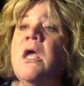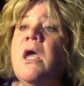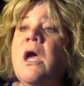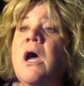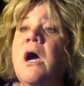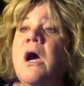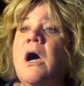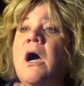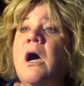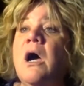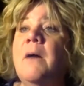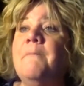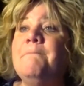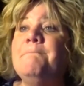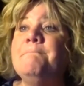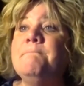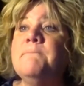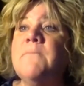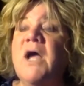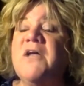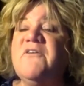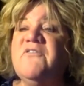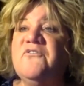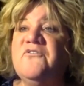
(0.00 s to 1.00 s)

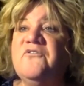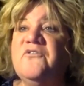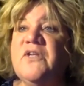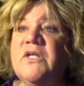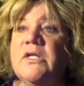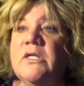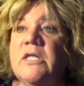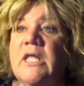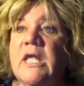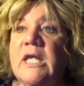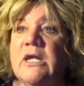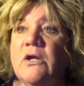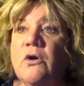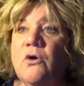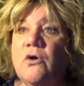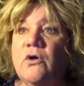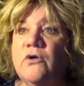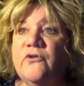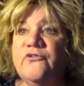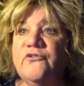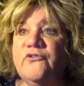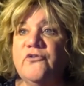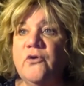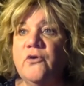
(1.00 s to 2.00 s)
I feel like
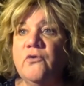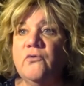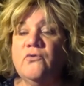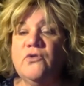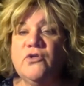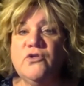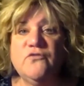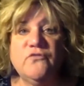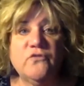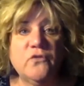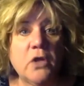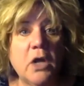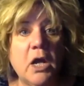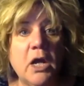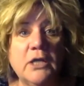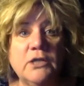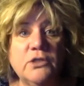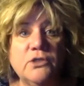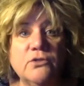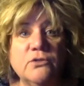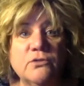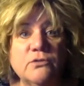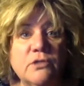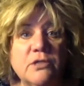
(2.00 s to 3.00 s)
also you've
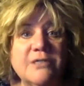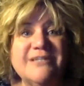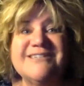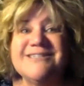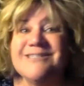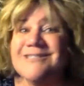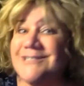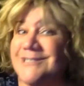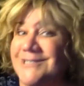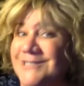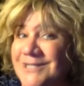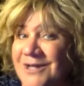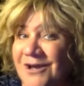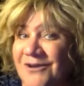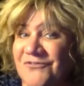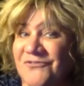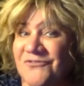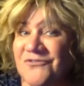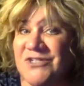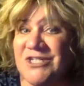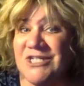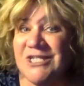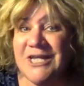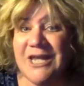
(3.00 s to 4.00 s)
got your
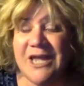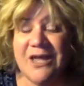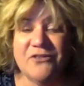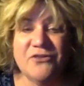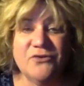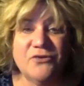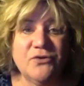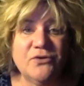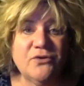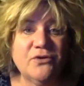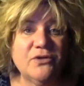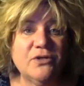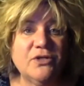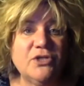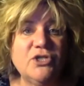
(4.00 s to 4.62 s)
stuff together.